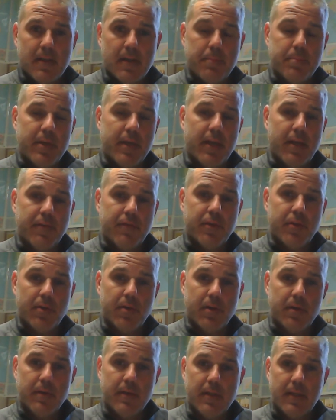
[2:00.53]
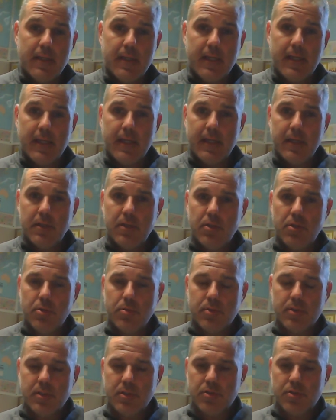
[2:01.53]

behavior, and usage